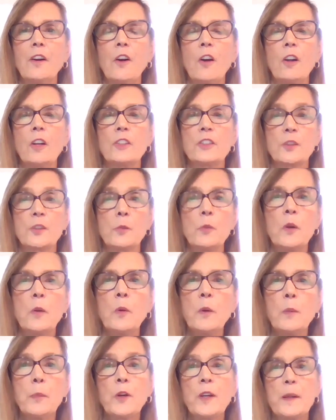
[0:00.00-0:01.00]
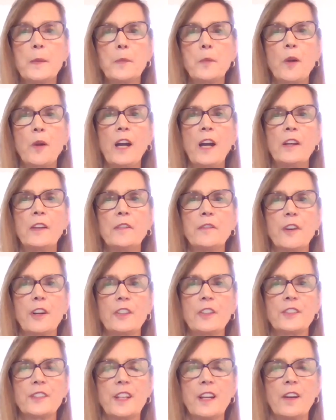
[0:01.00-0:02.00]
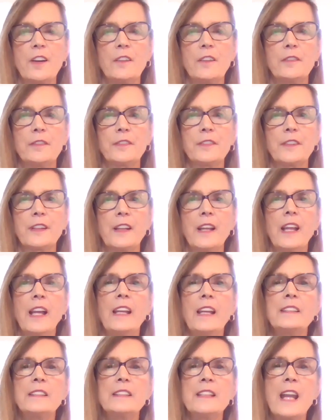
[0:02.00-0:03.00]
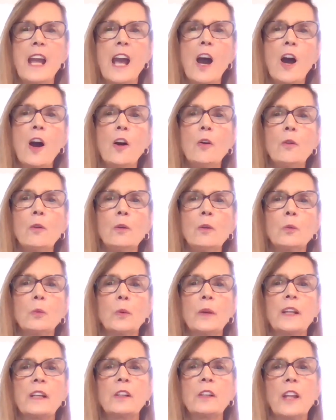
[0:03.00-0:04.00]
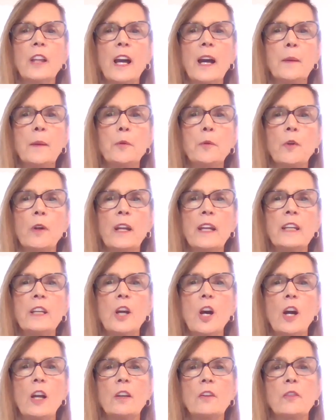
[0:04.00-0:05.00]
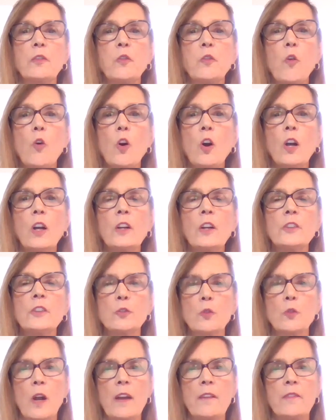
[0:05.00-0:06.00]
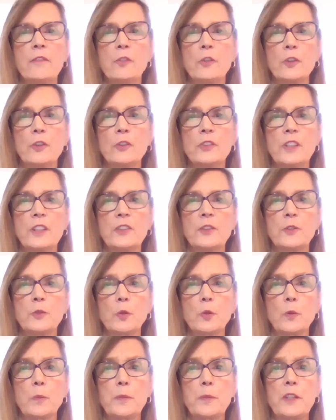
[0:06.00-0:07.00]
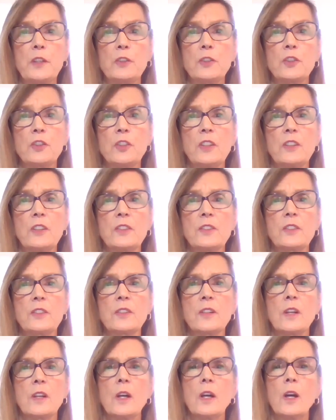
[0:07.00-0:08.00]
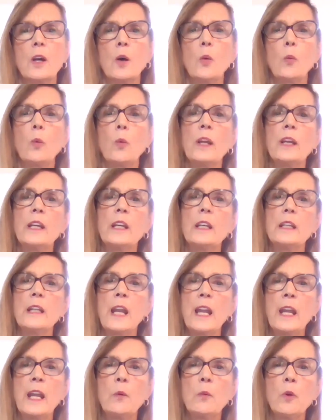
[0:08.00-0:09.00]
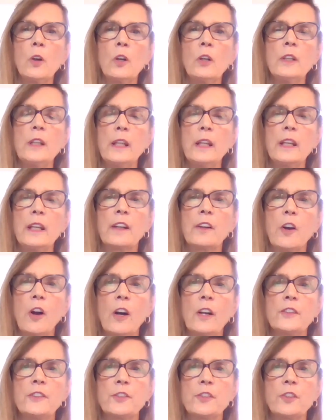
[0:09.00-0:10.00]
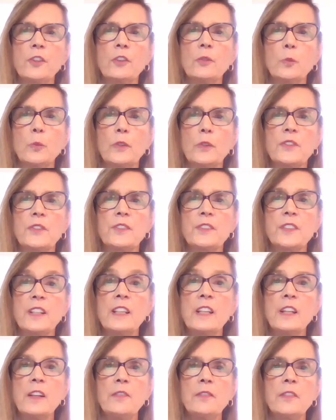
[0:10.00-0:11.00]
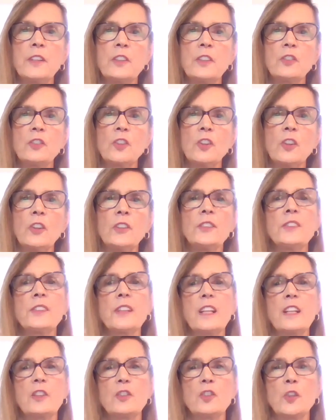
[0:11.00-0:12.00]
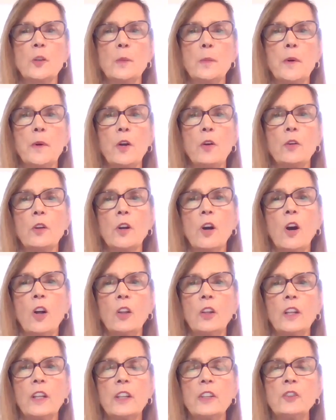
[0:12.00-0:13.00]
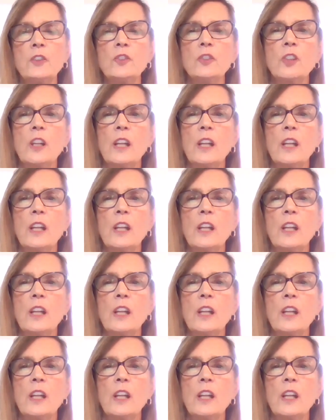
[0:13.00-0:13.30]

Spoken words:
cars and we were pretty proud of ourselves. Now we collaborate on 4 drive-through distributions, one in Hayward in concert with city officials in Chabot College,